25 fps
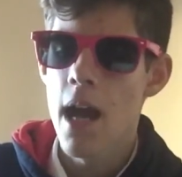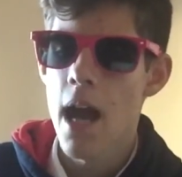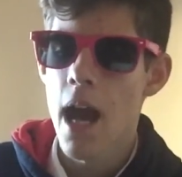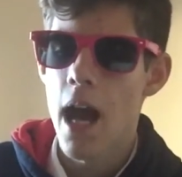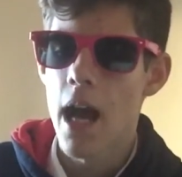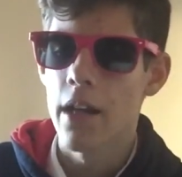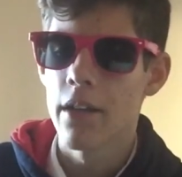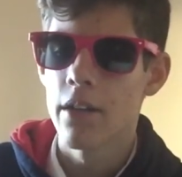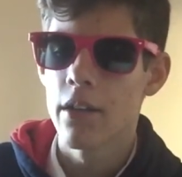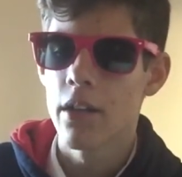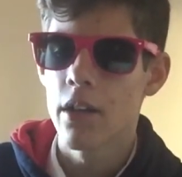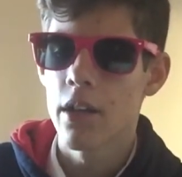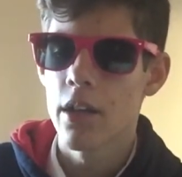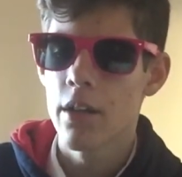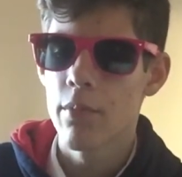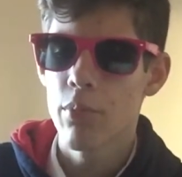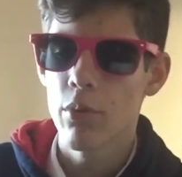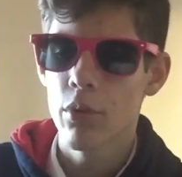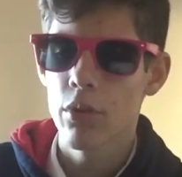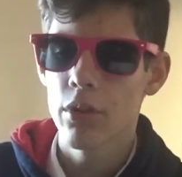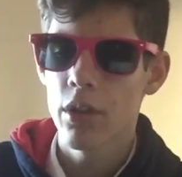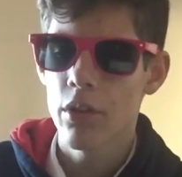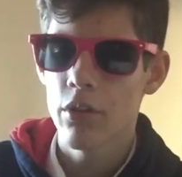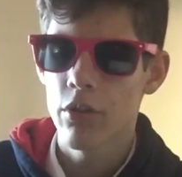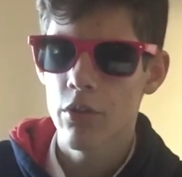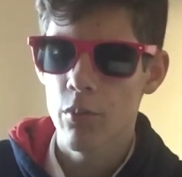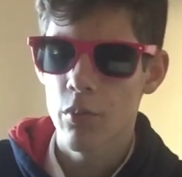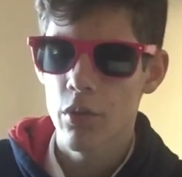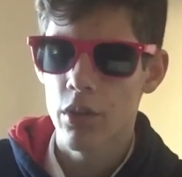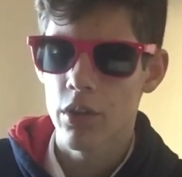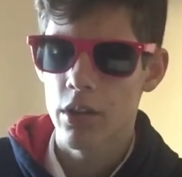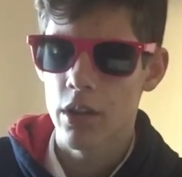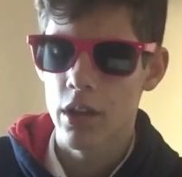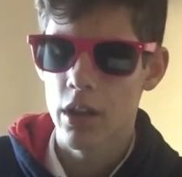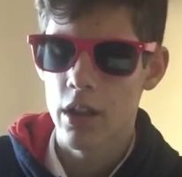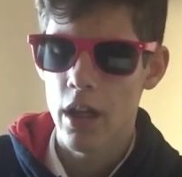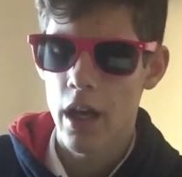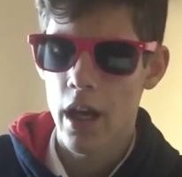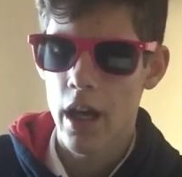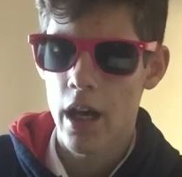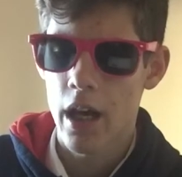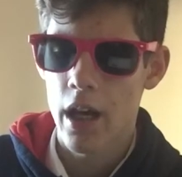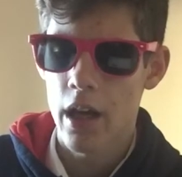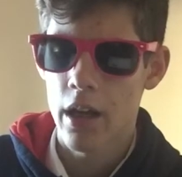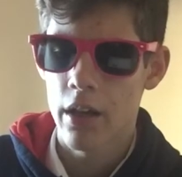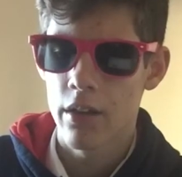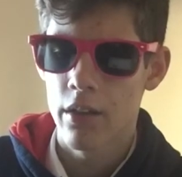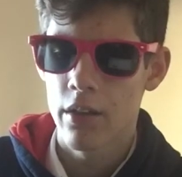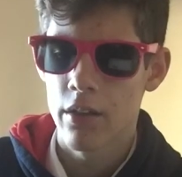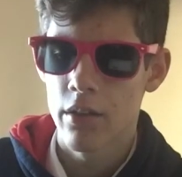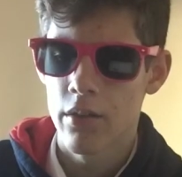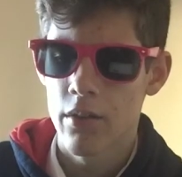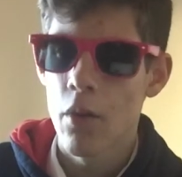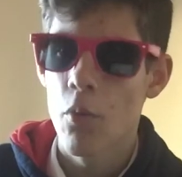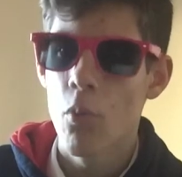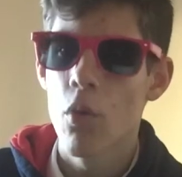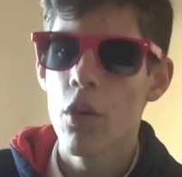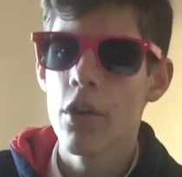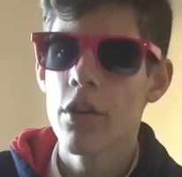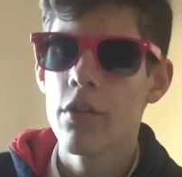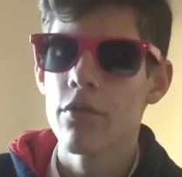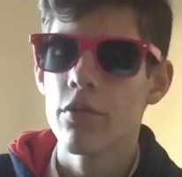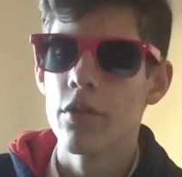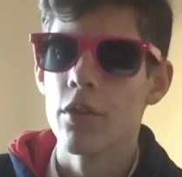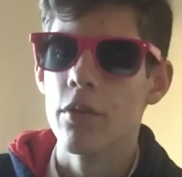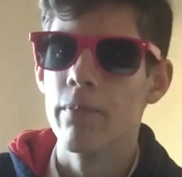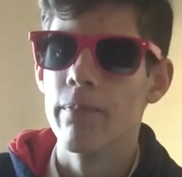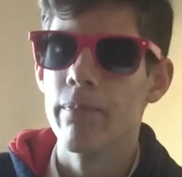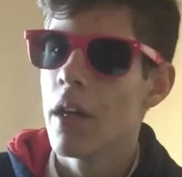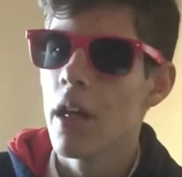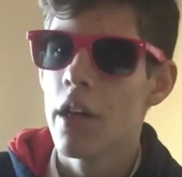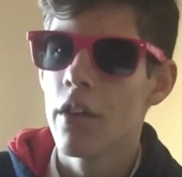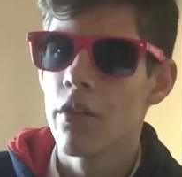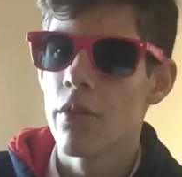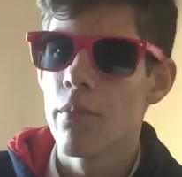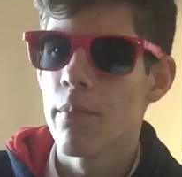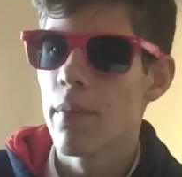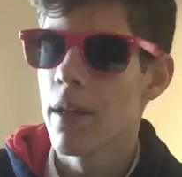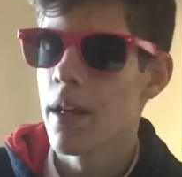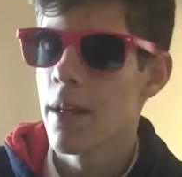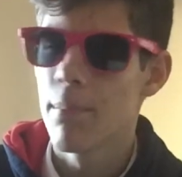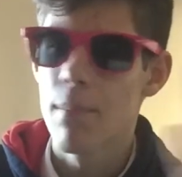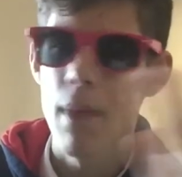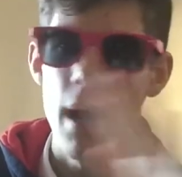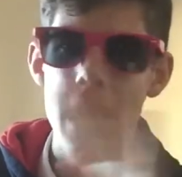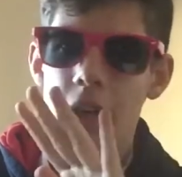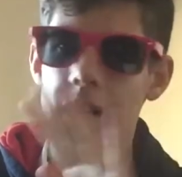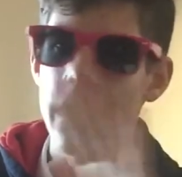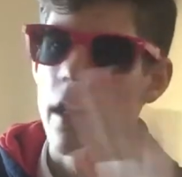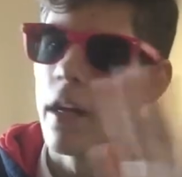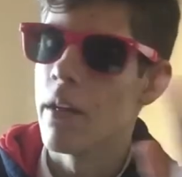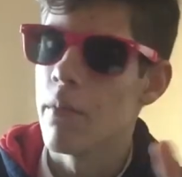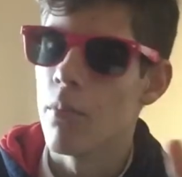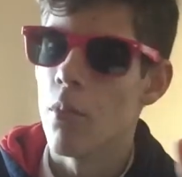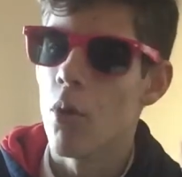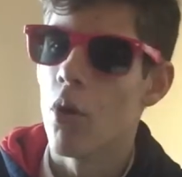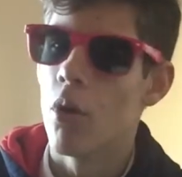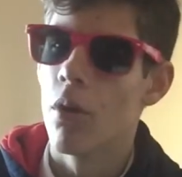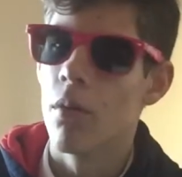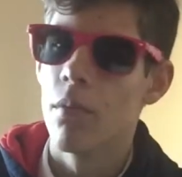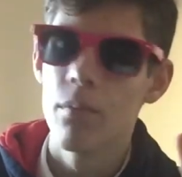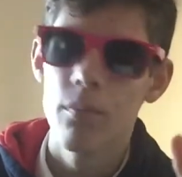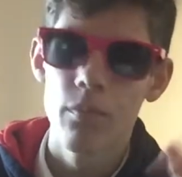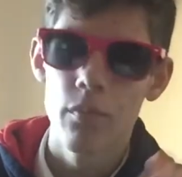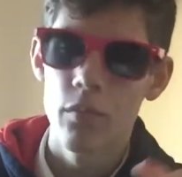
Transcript: And he brought down some whiskey and one of them isn't being made anymore.